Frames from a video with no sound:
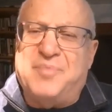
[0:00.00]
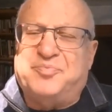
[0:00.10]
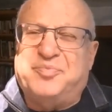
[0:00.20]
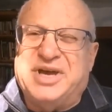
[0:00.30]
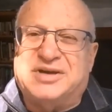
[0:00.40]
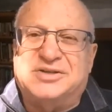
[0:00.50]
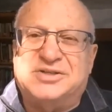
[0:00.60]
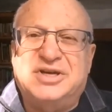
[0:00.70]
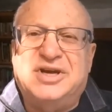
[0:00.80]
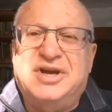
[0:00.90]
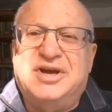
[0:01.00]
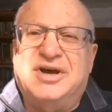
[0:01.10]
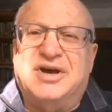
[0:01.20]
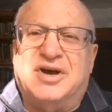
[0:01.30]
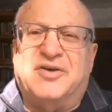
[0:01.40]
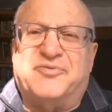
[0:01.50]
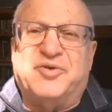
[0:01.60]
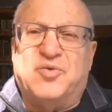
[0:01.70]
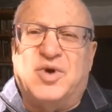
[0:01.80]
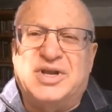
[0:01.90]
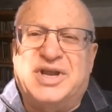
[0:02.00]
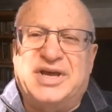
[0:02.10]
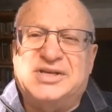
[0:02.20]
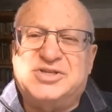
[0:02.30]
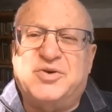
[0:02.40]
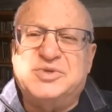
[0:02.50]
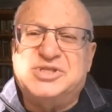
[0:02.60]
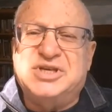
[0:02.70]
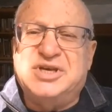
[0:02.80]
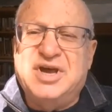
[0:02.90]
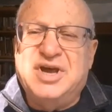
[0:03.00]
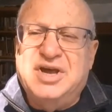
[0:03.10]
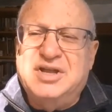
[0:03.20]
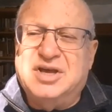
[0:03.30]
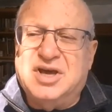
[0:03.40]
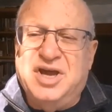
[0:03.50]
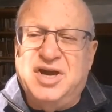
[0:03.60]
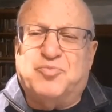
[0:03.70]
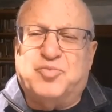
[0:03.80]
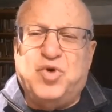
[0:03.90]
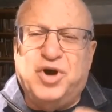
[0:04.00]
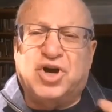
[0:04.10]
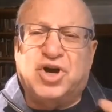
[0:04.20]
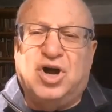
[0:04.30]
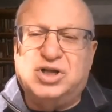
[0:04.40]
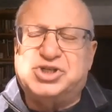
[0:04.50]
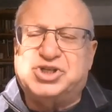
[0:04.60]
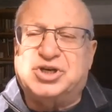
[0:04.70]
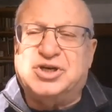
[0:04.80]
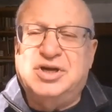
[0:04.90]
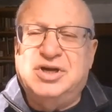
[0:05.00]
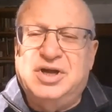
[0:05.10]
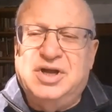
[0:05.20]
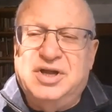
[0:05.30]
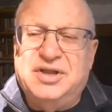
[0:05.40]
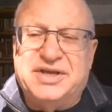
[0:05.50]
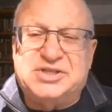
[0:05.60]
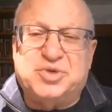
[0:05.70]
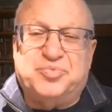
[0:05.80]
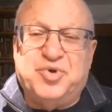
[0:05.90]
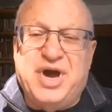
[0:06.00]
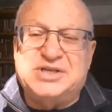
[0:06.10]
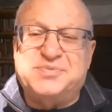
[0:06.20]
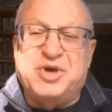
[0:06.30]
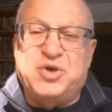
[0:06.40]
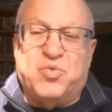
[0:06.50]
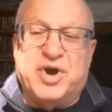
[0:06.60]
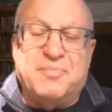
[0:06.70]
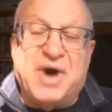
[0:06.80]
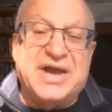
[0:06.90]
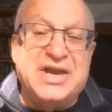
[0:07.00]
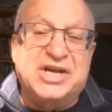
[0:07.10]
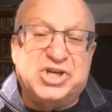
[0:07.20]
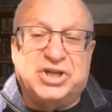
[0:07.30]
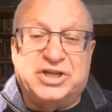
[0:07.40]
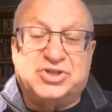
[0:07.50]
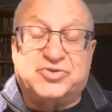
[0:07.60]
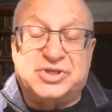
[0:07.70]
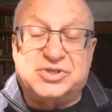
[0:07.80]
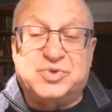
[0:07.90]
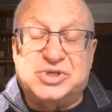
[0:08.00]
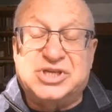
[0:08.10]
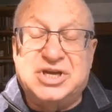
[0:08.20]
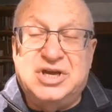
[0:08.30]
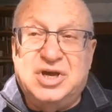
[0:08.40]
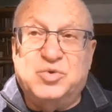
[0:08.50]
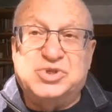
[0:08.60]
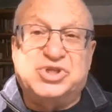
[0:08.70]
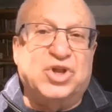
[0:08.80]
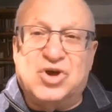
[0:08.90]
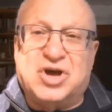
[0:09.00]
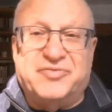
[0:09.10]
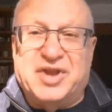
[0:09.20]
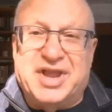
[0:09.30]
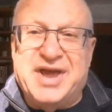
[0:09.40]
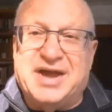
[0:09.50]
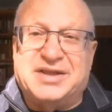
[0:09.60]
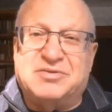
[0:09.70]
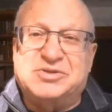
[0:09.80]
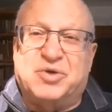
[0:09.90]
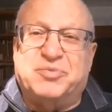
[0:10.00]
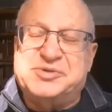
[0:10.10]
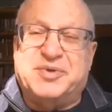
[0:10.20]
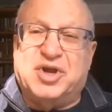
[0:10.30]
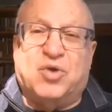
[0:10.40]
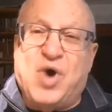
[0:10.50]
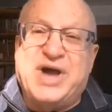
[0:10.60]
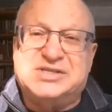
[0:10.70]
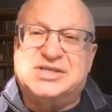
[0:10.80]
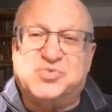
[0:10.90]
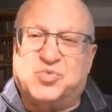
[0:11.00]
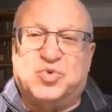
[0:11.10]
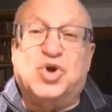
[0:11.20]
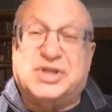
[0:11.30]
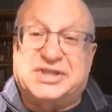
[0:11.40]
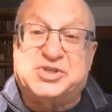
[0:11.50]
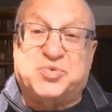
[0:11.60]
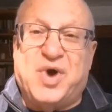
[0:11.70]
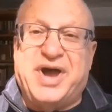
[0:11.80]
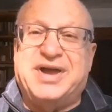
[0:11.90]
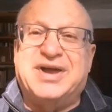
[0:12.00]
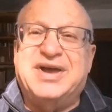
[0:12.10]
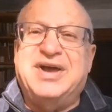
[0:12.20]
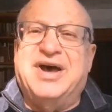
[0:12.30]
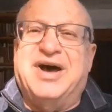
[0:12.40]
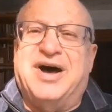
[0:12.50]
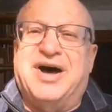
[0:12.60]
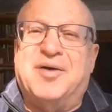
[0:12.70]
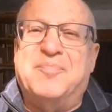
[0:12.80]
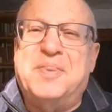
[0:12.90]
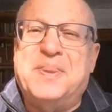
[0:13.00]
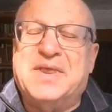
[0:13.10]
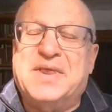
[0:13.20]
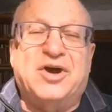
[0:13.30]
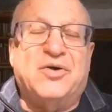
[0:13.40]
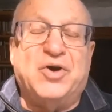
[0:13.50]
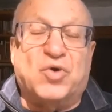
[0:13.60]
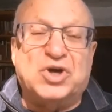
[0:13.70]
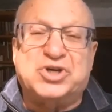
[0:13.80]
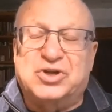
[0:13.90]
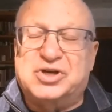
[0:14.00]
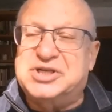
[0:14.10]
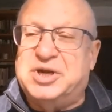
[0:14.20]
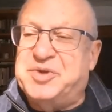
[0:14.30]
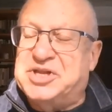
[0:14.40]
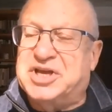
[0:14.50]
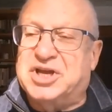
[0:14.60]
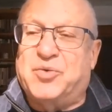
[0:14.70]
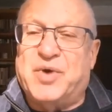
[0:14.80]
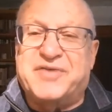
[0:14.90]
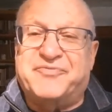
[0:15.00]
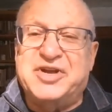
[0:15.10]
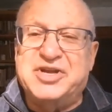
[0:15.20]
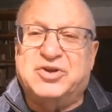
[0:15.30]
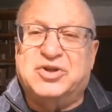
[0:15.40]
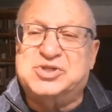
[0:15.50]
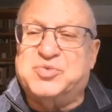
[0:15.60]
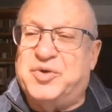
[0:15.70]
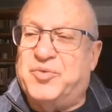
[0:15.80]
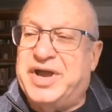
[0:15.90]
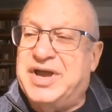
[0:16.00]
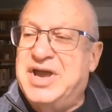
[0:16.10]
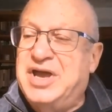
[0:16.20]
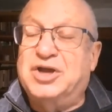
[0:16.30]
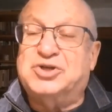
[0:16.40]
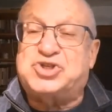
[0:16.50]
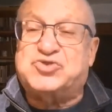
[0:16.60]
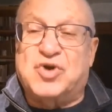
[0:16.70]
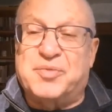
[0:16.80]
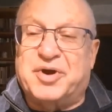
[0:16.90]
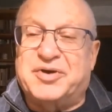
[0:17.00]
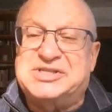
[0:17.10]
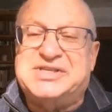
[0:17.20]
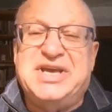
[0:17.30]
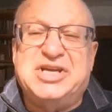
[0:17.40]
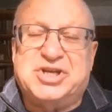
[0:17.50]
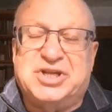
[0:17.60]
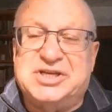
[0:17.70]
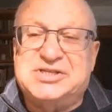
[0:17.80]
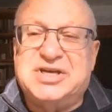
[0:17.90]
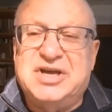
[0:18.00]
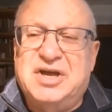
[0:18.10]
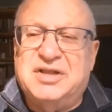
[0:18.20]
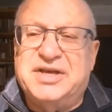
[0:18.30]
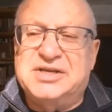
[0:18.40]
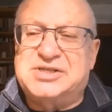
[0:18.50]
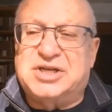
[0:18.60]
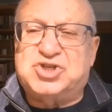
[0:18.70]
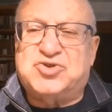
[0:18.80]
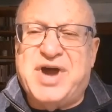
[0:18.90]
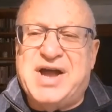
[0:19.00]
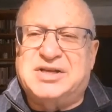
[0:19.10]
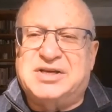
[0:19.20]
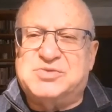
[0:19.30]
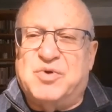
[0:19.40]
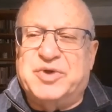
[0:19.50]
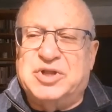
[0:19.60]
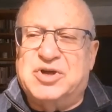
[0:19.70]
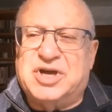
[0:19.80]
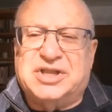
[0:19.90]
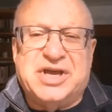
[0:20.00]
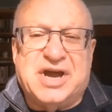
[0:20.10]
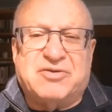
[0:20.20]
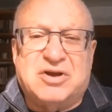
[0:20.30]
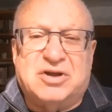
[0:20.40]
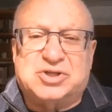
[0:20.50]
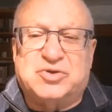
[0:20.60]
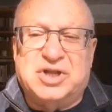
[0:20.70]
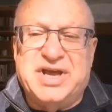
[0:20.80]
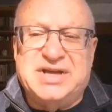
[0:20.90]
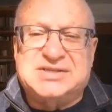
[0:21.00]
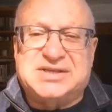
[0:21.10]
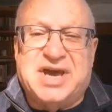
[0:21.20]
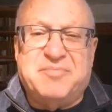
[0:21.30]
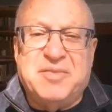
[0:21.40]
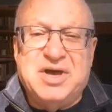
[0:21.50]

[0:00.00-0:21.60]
pickers for one day. So it was the kind of broader culture that surprised me, where my initial interest was the look of the land. I was always, why does this look this way? An orchard looks in a particular way, a vineyard looks one way. Strawberries, each of these things that attract us when we look at the agricultural landscape.